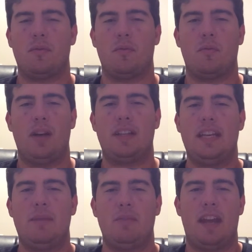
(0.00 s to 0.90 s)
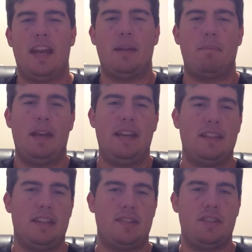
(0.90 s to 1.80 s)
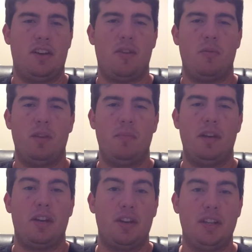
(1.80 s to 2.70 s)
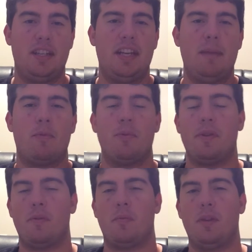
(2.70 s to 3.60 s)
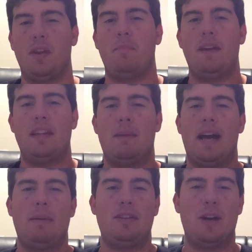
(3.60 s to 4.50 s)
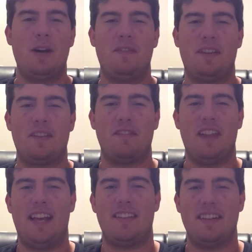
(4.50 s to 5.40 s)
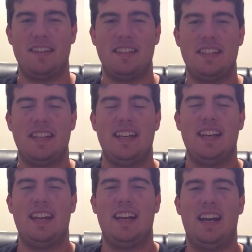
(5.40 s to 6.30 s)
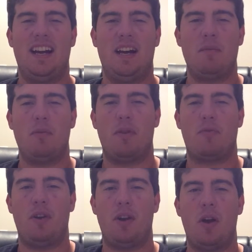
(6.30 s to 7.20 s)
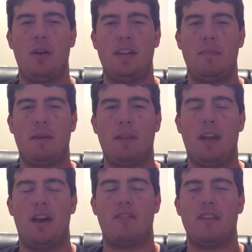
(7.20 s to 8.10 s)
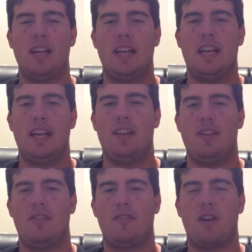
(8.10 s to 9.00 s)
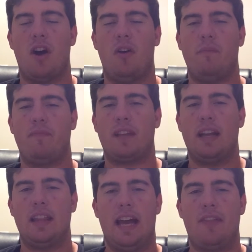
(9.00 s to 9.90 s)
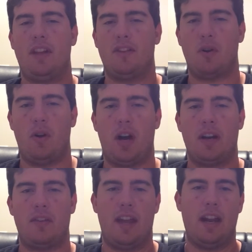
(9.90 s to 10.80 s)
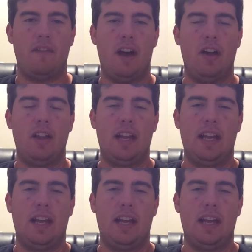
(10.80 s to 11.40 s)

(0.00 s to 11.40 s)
What team will they end up being this year? Will they be a good team, or will they be the Miami Dolphins of last season, who went 3-0 and didn't make playoffs? So a lot of things going on here in the NFL.